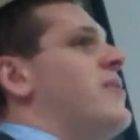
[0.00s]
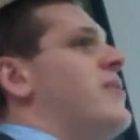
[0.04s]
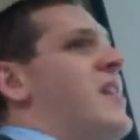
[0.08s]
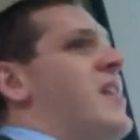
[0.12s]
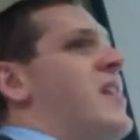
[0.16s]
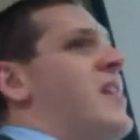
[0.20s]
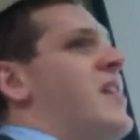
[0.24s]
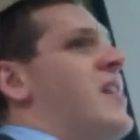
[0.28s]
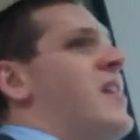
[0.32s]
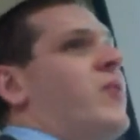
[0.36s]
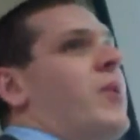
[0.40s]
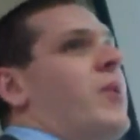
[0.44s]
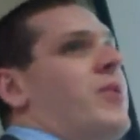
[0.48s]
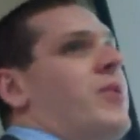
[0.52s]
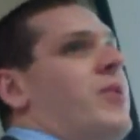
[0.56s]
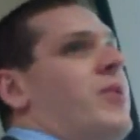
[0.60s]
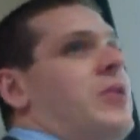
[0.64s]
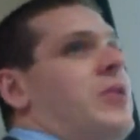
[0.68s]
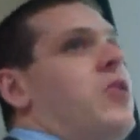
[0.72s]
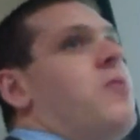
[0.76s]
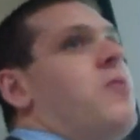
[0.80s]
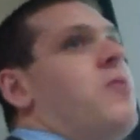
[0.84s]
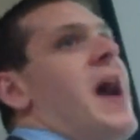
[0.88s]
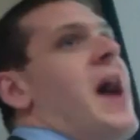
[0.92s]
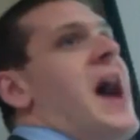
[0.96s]
intentionally with the two
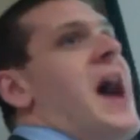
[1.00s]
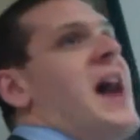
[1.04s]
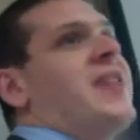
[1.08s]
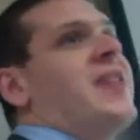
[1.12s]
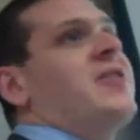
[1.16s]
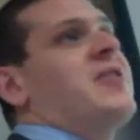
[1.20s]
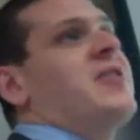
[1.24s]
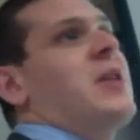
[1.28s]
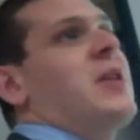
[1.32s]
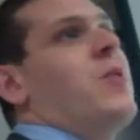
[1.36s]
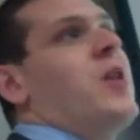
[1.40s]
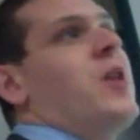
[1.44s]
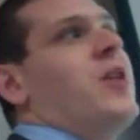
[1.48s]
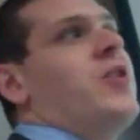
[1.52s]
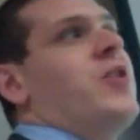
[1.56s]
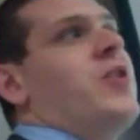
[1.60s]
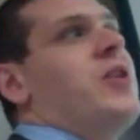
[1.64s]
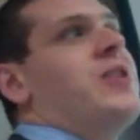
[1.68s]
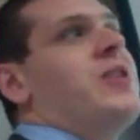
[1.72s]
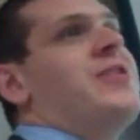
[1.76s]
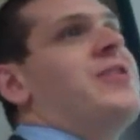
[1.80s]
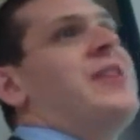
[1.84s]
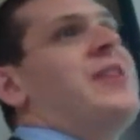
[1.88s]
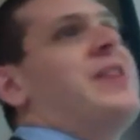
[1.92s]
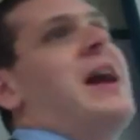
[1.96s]
paths because I want you to
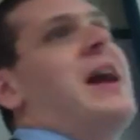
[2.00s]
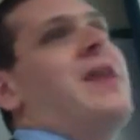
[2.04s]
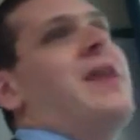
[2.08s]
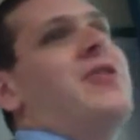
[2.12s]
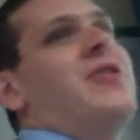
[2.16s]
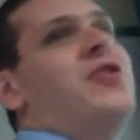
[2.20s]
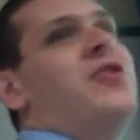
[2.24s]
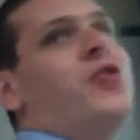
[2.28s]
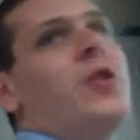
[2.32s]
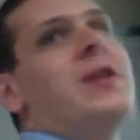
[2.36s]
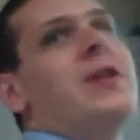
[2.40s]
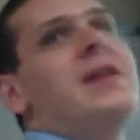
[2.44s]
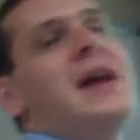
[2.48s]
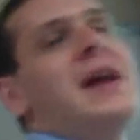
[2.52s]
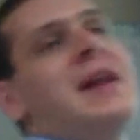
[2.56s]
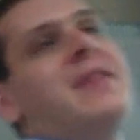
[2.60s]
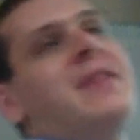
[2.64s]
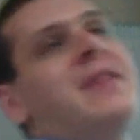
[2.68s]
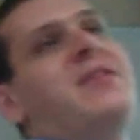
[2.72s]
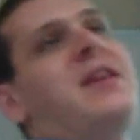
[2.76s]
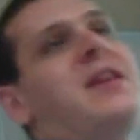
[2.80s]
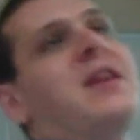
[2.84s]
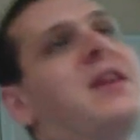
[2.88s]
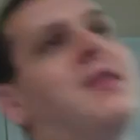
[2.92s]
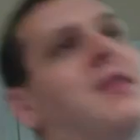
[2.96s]
see how the joint tenancy can